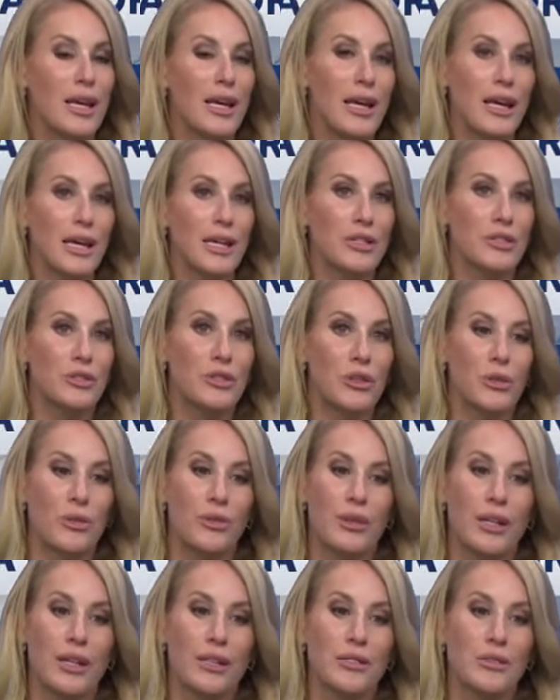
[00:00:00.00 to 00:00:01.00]
into
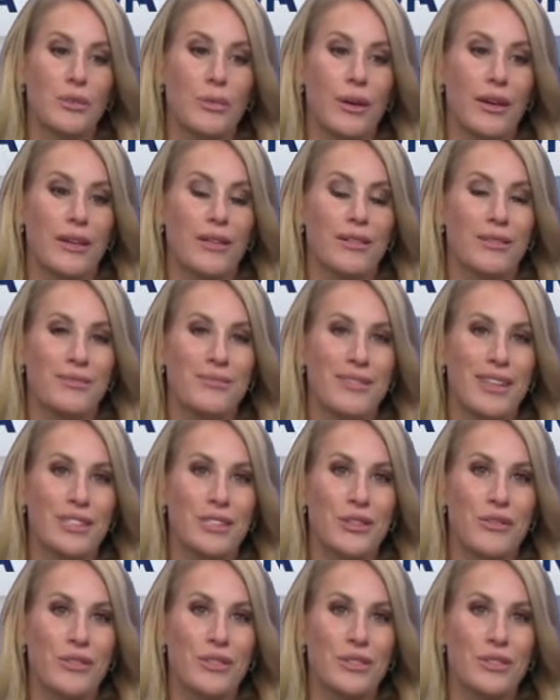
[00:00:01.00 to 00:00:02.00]
next week.
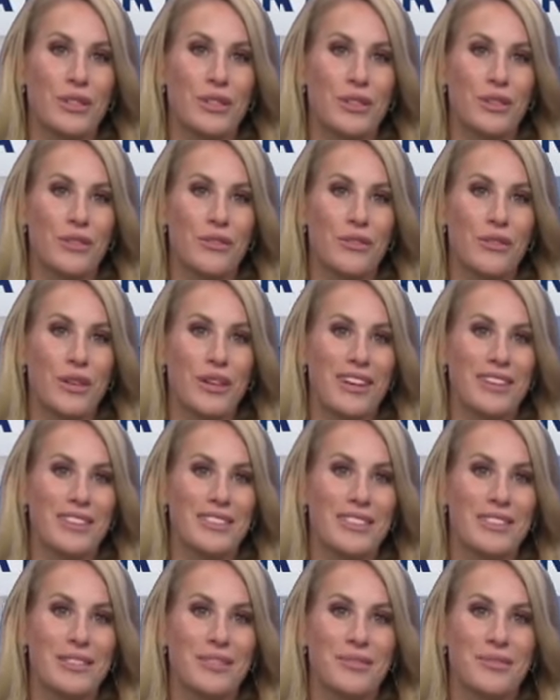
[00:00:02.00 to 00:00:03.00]
That's your first alert forecast.